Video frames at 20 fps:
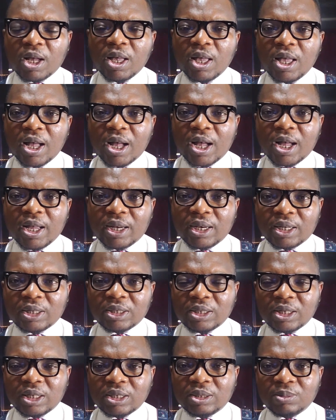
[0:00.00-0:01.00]
higher
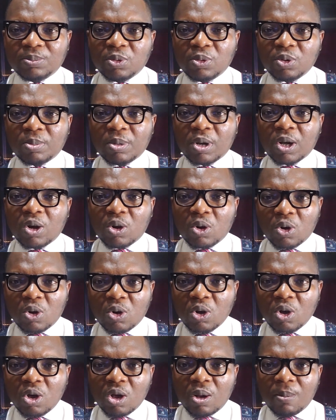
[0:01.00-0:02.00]
national diploma,
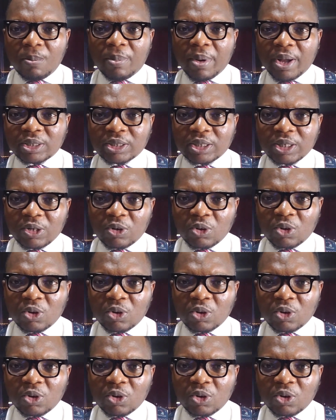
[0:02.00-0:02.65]
or bachelor